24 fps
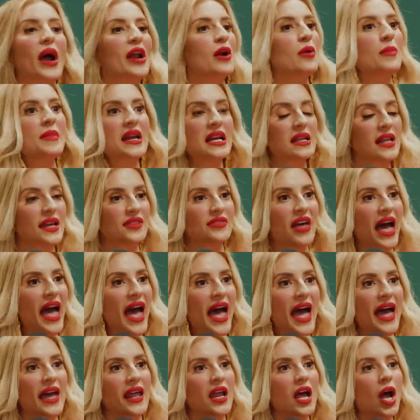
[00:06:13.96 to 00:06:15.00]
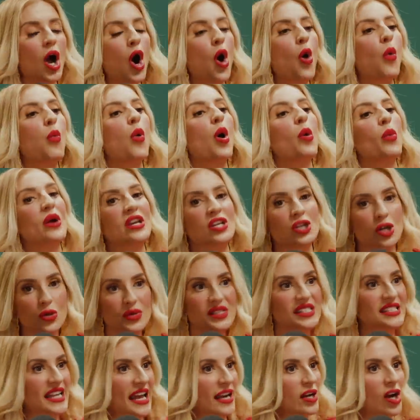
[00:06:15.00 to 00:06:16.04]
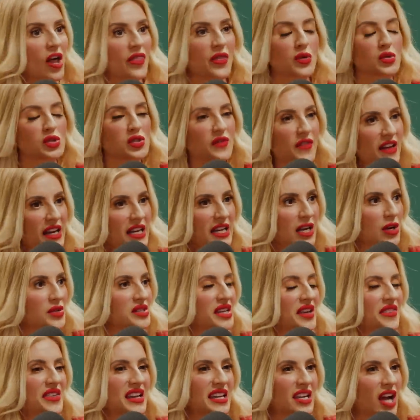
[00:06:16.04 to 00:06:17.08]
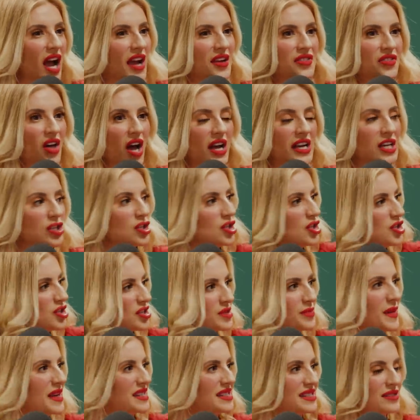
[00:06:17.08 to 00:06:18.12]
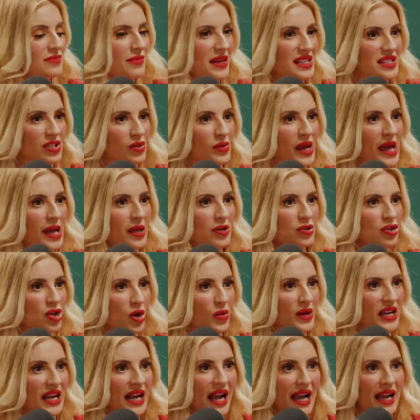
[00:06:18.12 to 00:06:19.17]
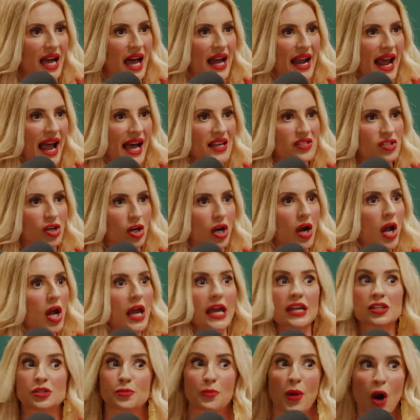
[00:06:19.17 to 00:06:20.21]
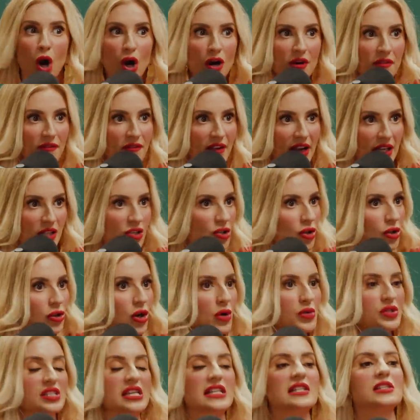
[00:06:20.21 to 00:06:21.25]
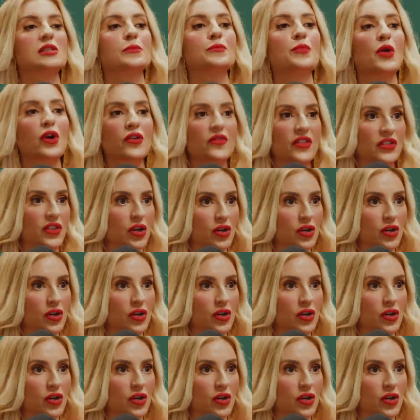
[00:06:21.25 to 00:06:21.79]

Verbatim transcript: I don't mean like that. We got to talk well, about when you jobs. said it on those videos, I think yeah. I thought, is she just mess messing around, joking? No. I got to ask her. It's perfect. Your Thank nose you. is perfect.